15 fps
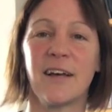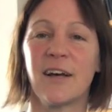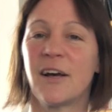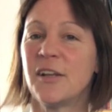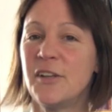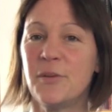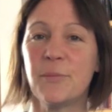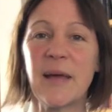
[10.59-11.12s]

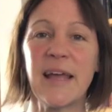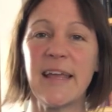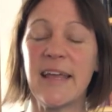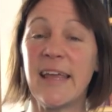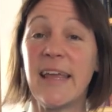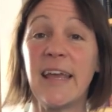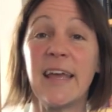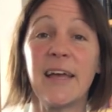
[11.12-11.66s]
And you may
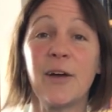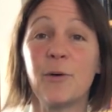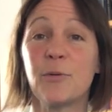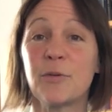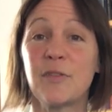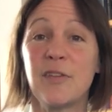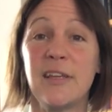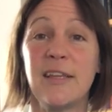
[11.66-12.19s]
hear
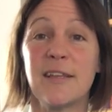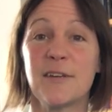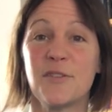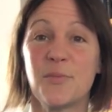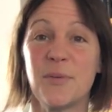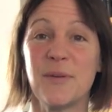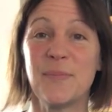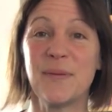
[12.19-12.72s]
or see those
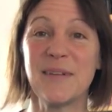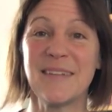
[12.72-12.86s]
people